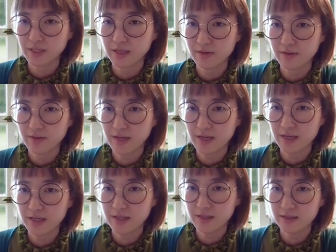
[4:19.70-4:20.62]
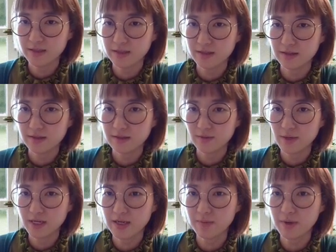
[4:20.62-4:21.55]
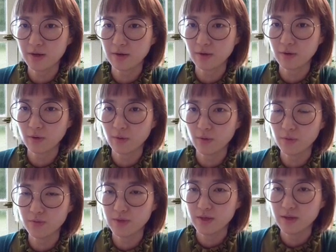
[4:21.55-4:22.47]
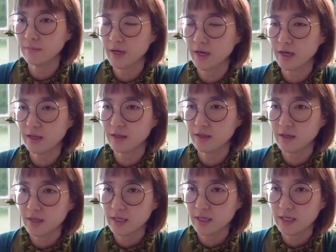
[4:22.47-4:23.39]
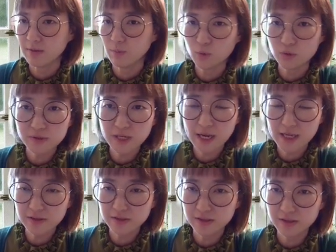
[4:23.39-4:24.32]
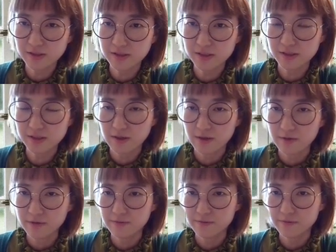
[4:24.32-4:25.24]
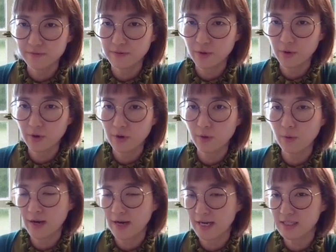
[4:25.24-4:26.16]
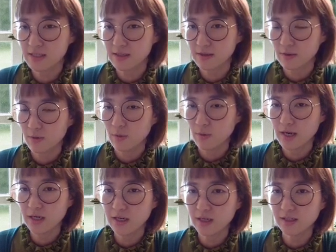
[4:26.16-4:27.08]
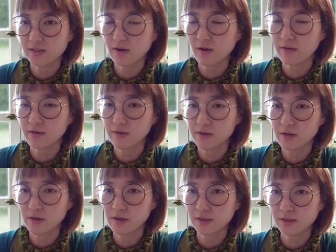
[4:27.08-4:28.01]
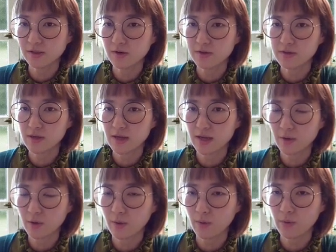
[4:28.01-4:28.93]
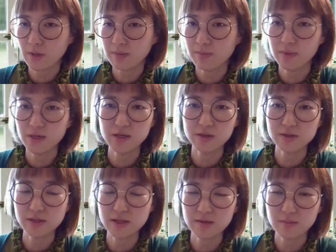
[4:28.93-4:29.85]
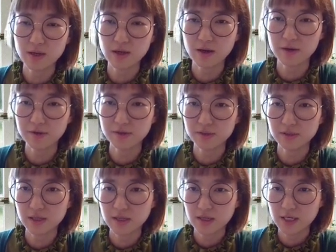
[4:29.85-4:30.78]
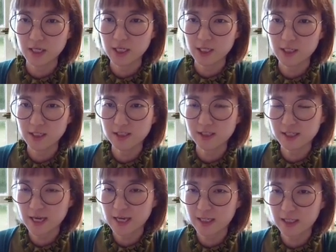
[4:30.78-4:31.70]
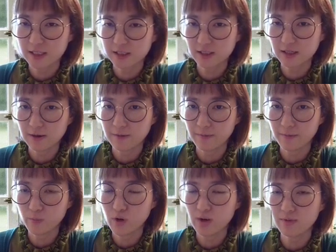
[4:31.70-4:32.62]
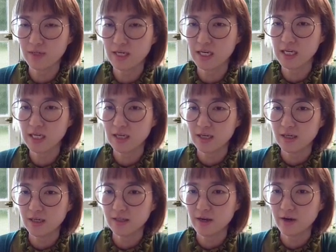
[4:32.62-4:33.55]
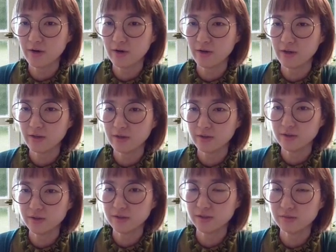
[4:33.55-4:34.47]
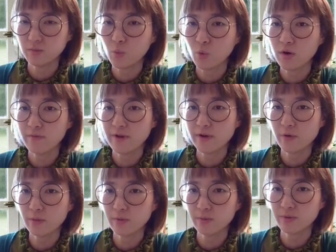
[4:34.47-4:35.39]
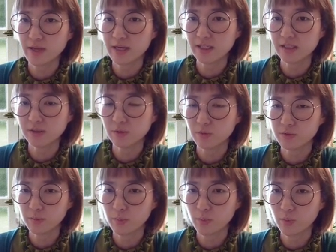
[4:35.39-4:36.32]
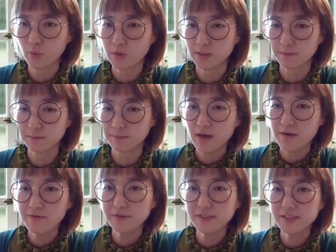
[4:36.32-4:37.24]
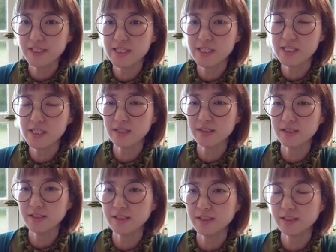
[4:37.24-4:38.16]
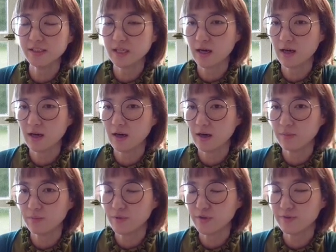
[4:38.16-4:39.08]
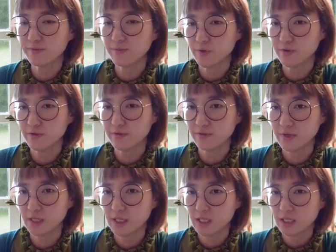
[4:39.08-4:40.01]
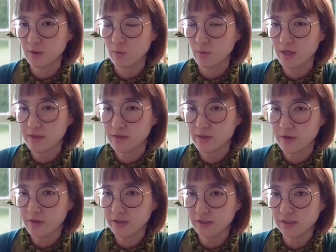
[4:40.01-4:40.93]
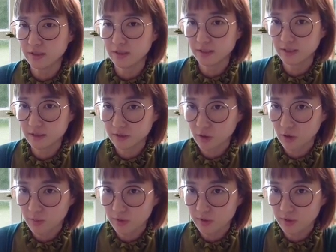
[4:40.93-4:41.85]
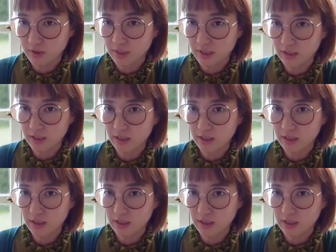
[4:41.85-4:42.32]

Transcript: and then white can make a call. But in most cases, for white is not gonna start a call immediately because in this case, probably there is more variable place on the board. Have you seen this proof move? When there is this double